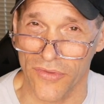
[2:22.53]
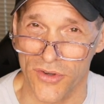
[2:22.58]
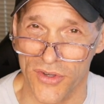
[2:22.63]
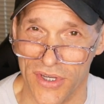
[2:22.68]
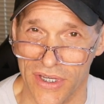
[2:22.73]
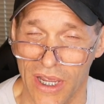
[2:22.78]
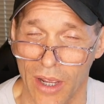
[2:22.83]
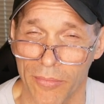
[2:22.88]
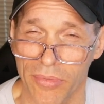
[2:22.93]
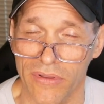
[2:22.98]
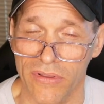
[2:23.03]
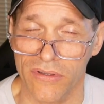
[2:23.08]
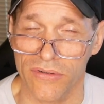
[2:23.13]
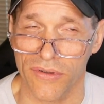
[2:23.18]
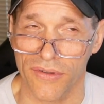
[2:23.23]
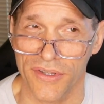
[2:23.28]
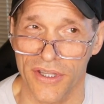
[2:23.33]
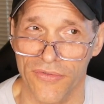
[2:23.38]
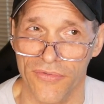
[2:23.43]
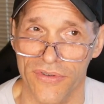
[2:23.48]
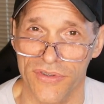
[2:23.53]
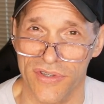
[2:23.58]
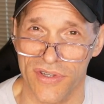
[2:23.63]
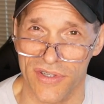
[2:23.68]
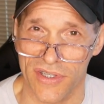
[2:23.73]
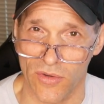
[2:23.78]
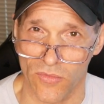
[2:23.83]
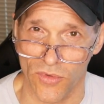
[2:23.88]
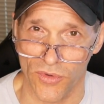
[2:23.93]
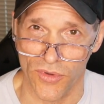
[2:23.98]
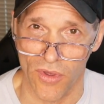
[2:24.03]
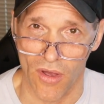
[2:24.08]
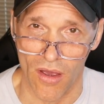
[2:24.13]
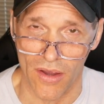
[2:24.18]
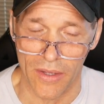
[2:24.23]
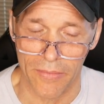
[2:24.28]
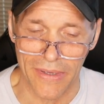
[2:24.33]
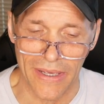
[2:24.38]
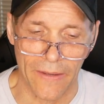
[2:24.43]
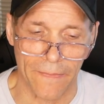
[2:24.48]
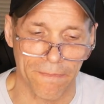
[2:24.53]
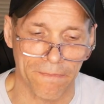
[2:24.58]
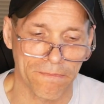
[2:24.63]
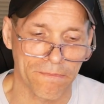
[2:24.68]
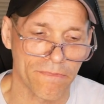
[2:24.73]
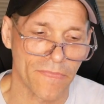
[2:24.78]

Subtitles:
There's a couple little differences that we'll talk about